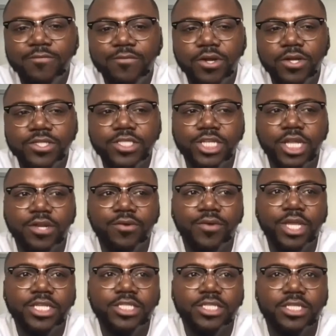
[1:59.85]
first
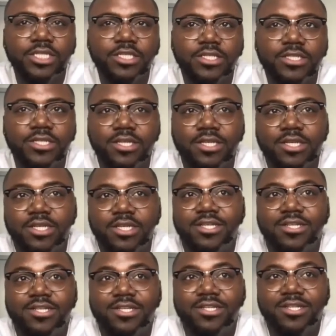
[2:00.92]
generation,
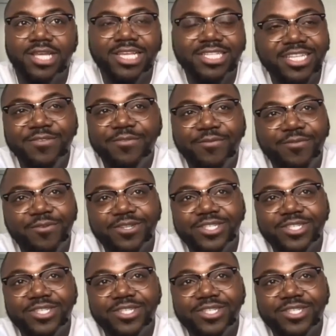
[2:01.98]
is it even